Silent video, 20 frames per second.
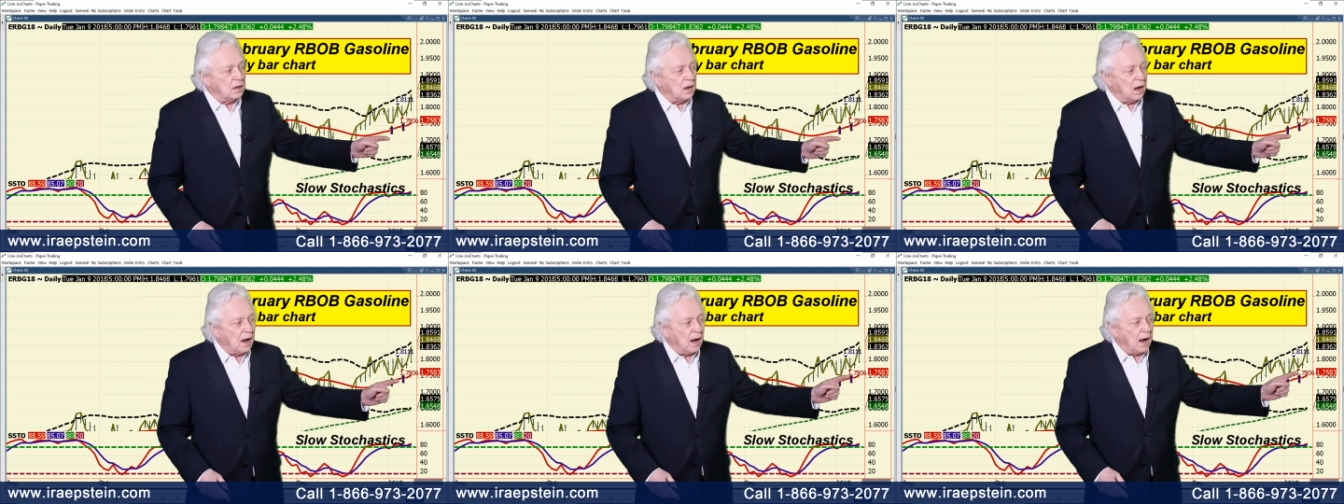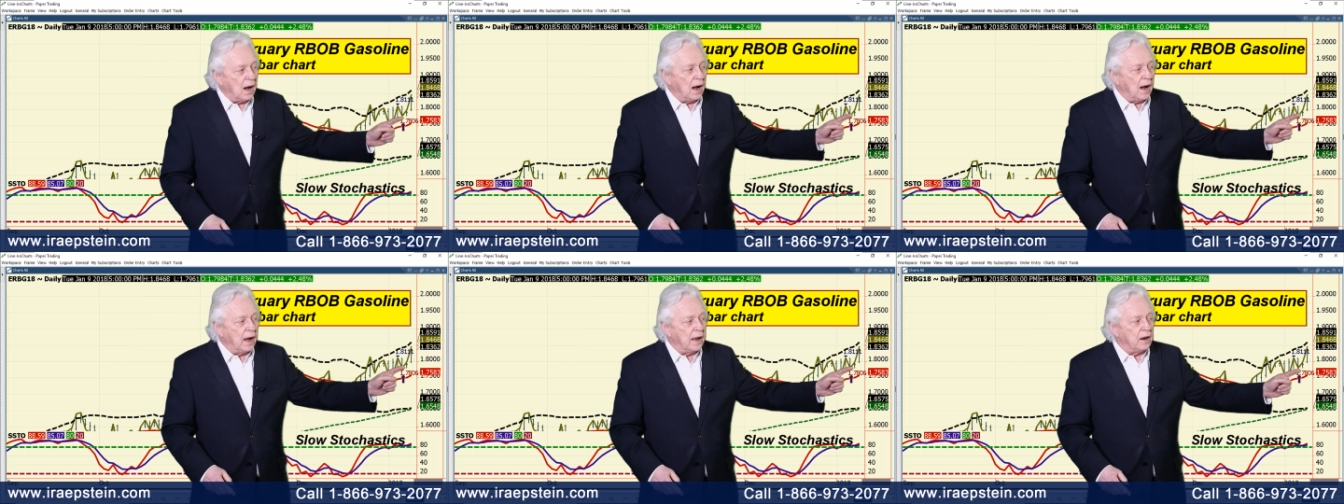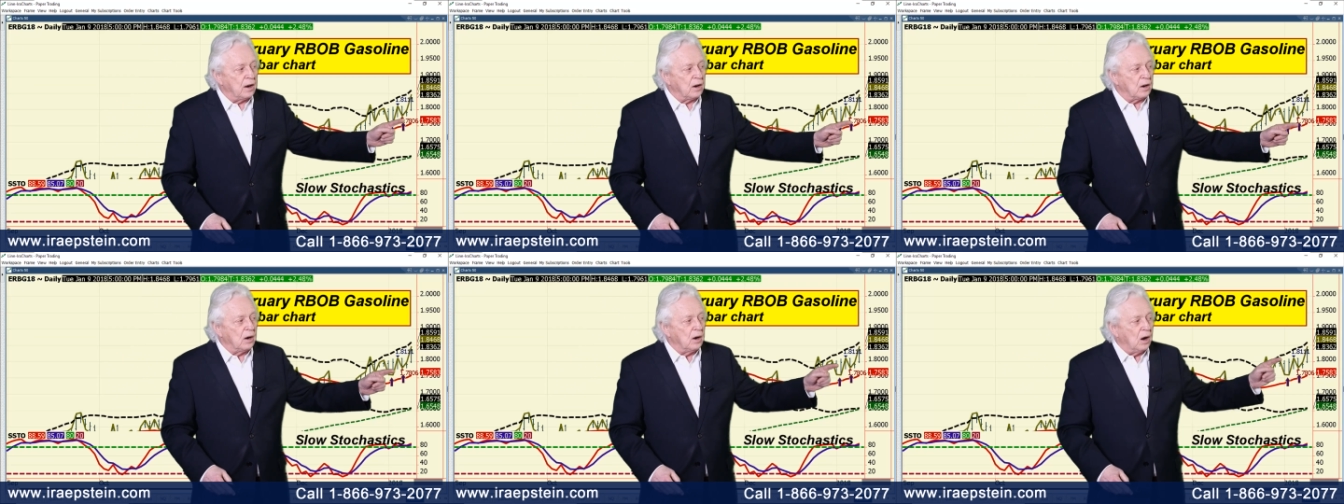
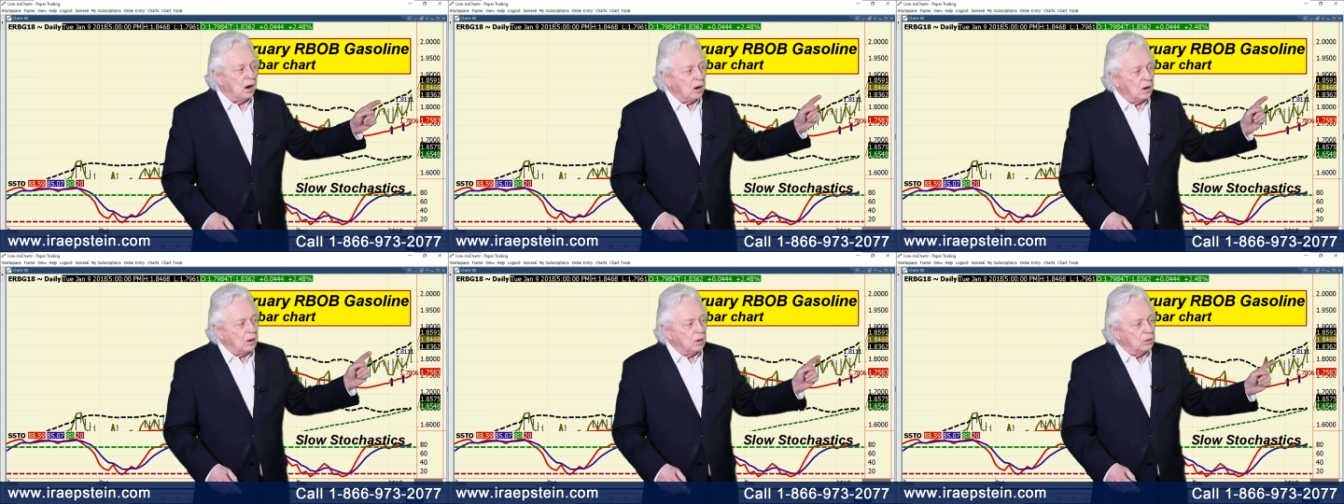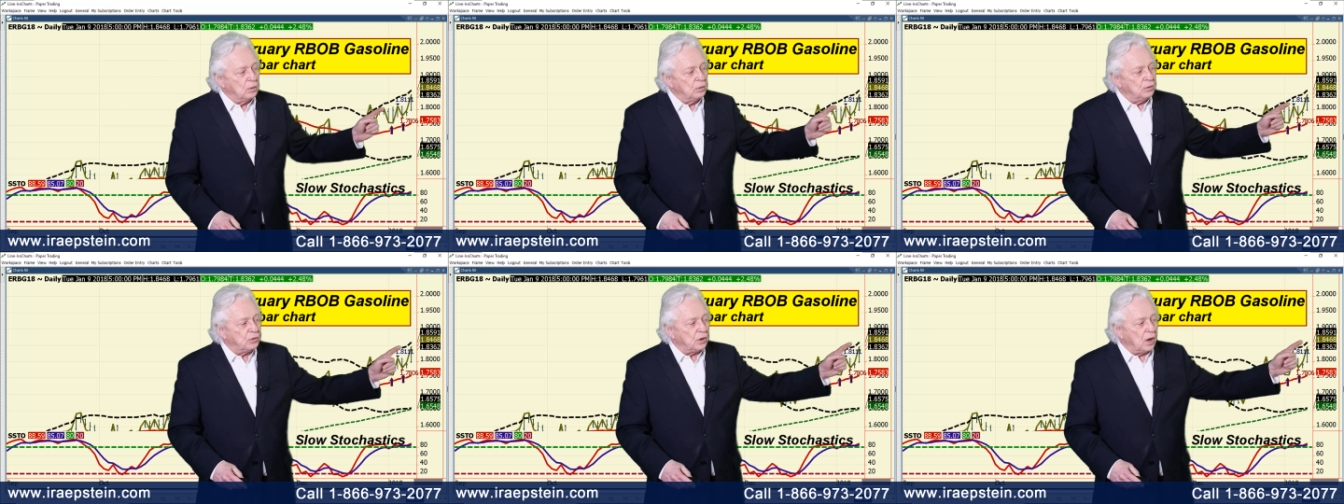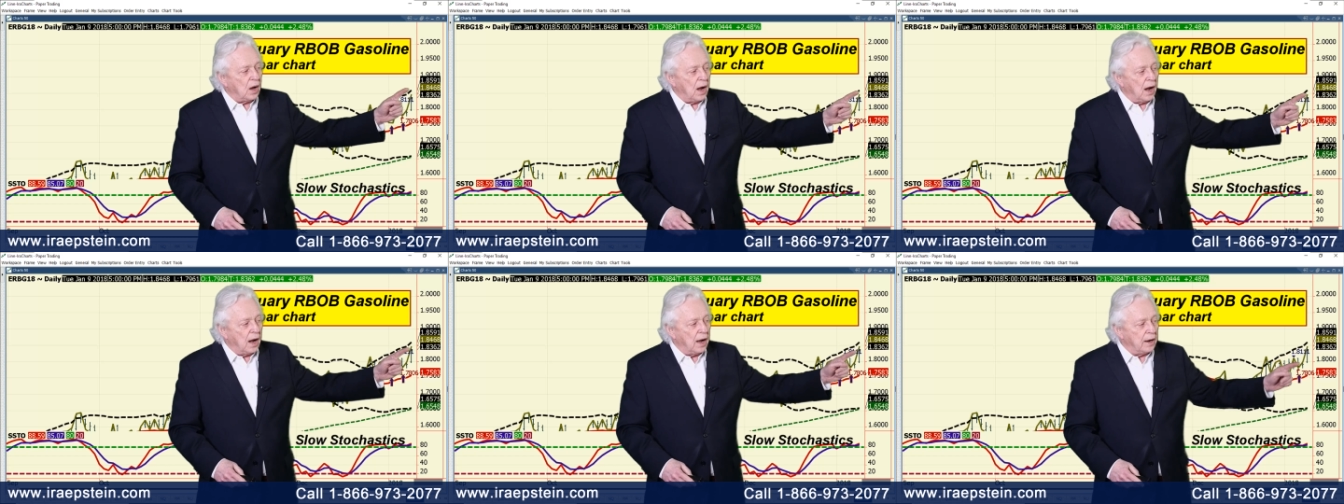higher lows,
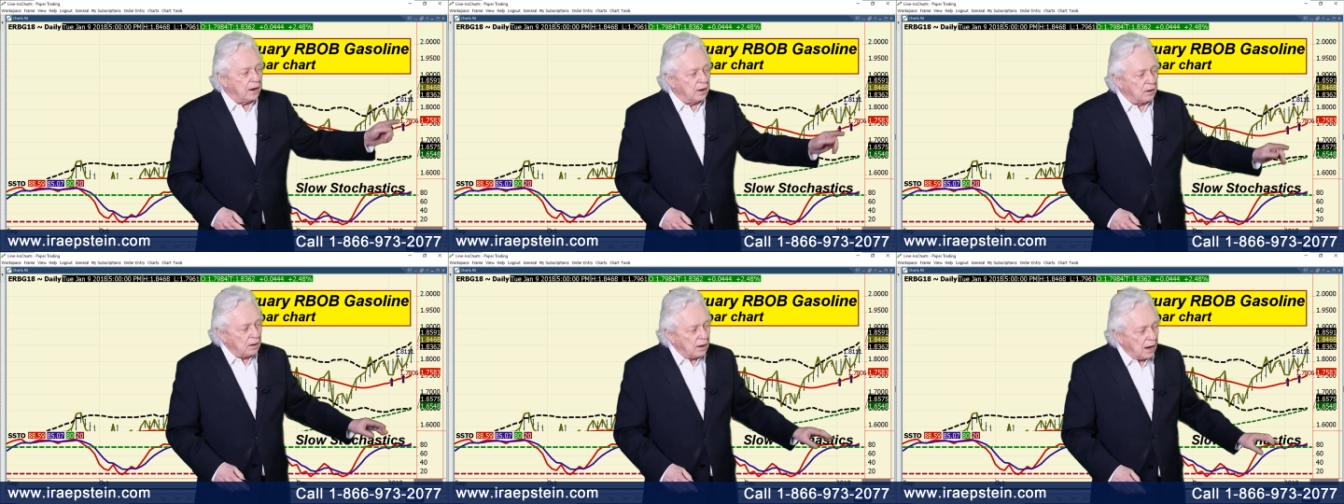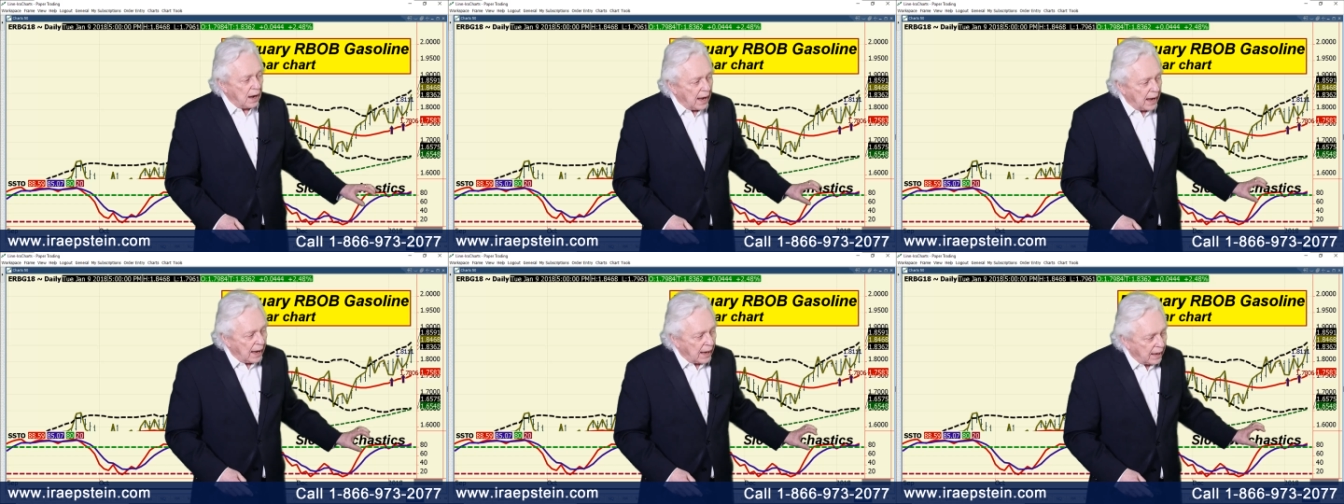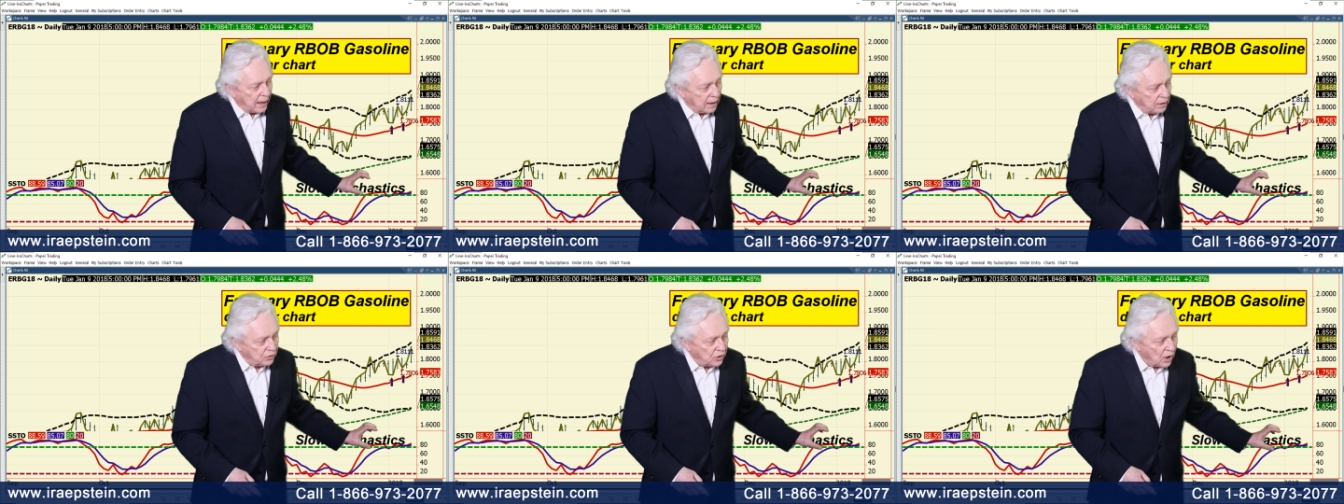higher
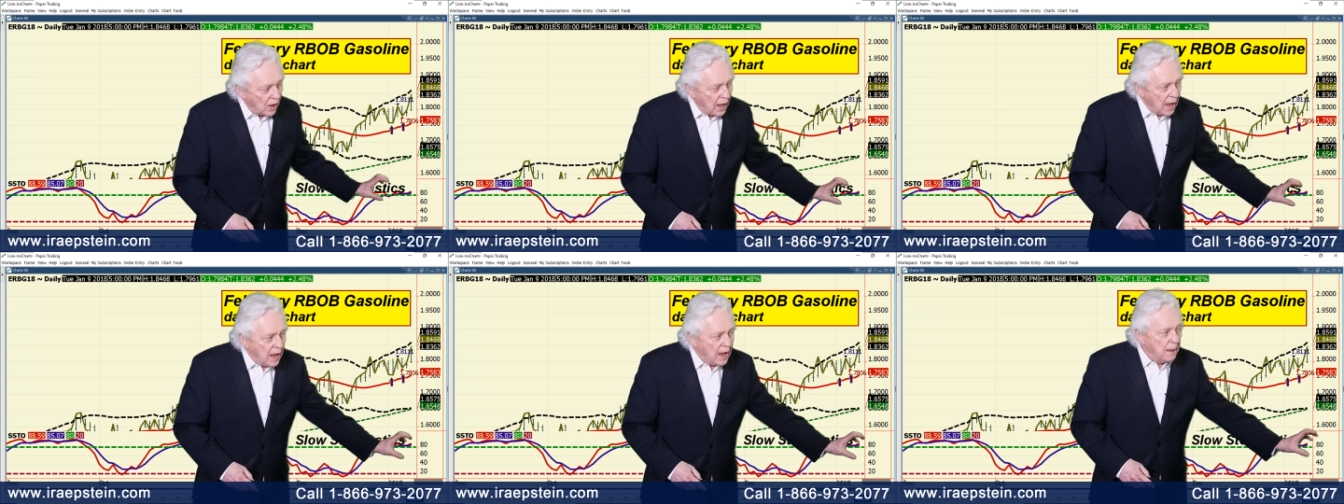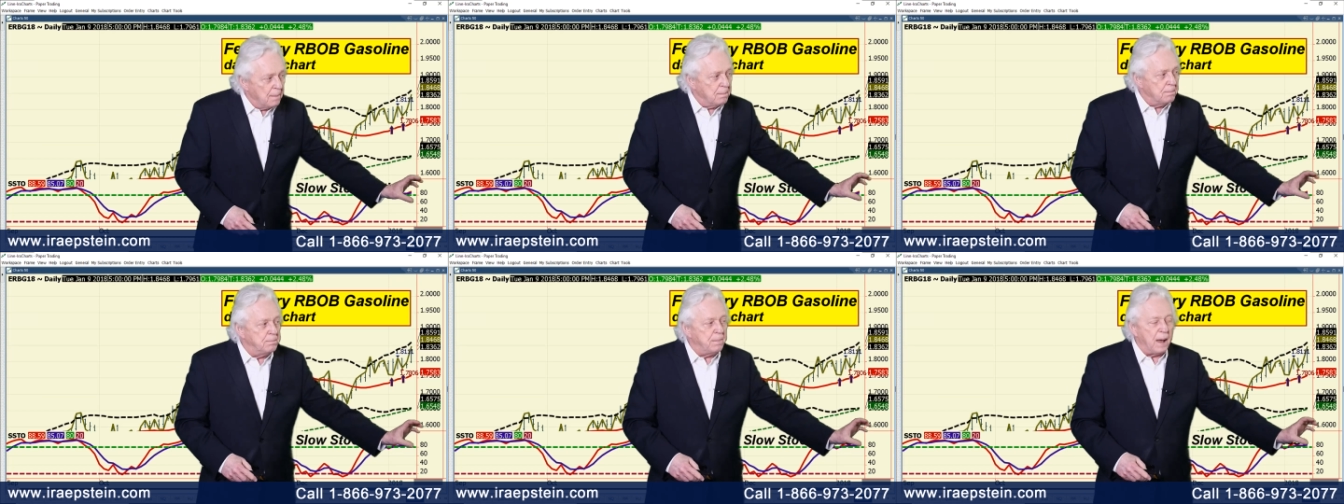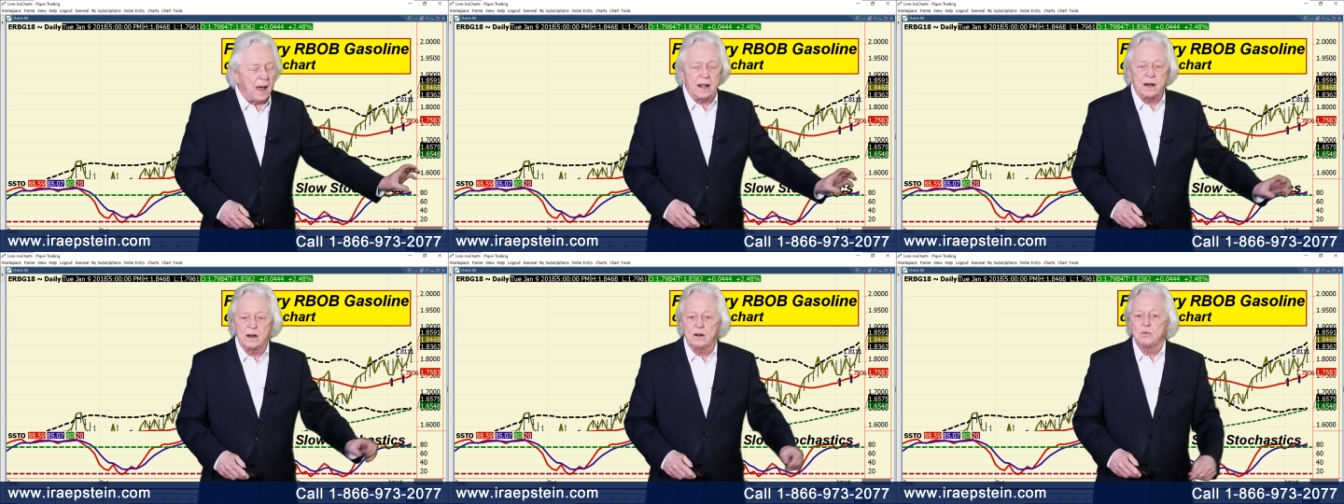highs,
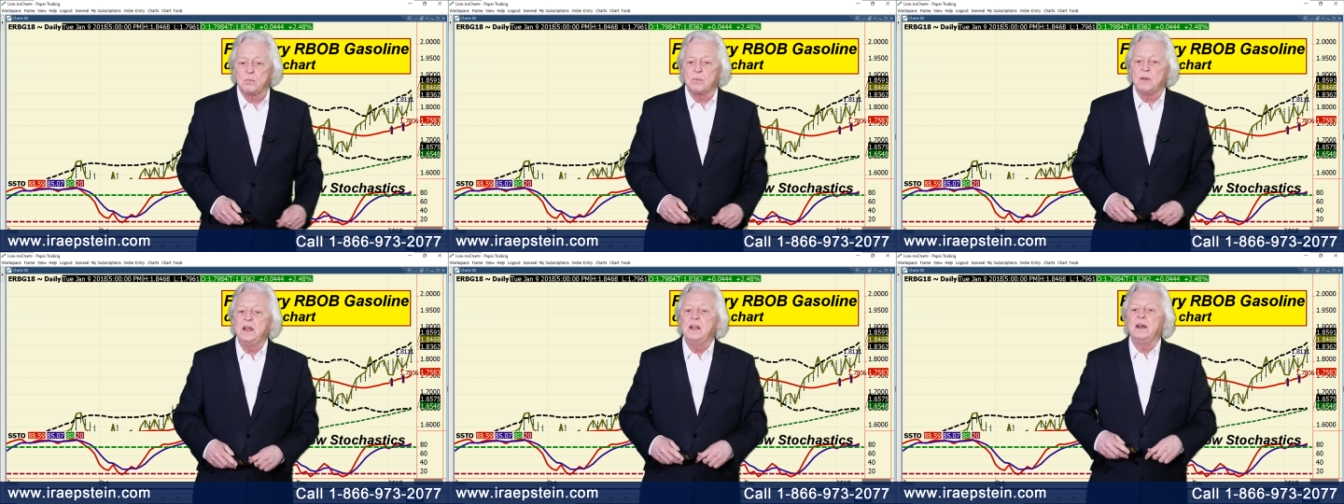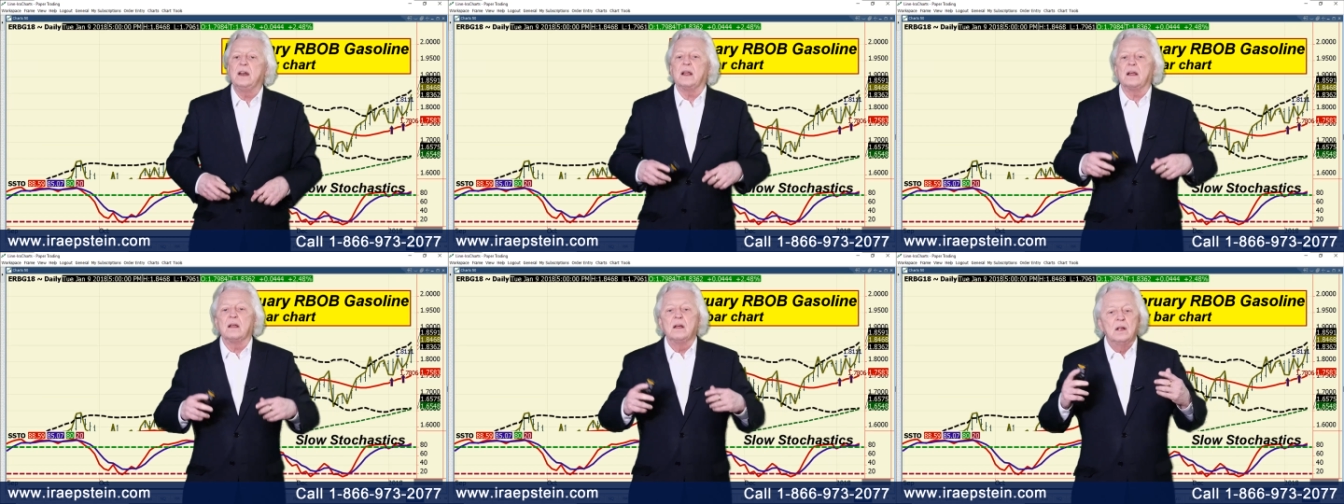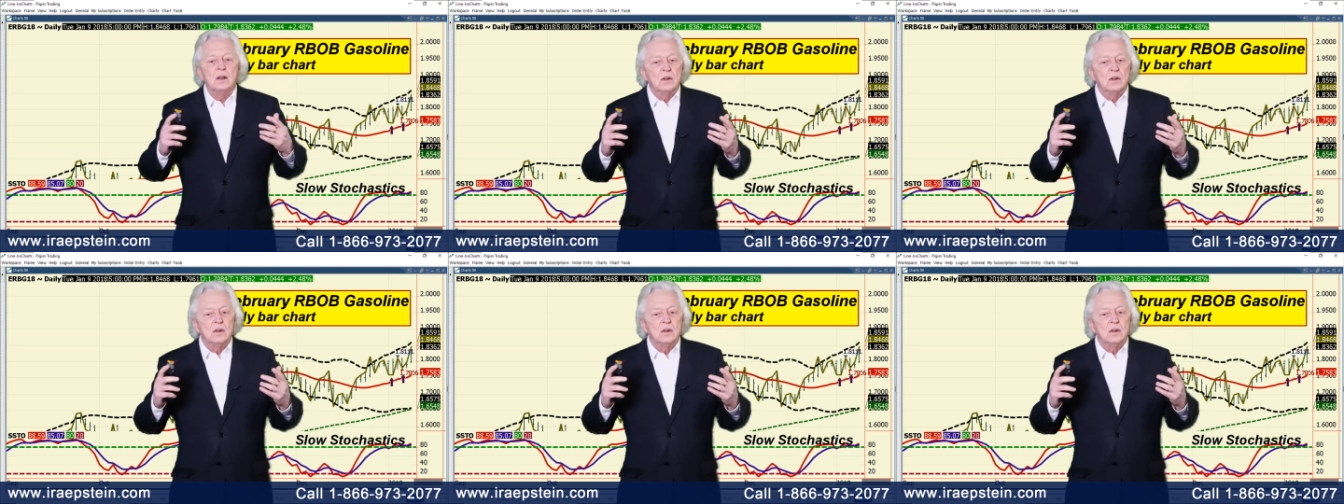embedded reading.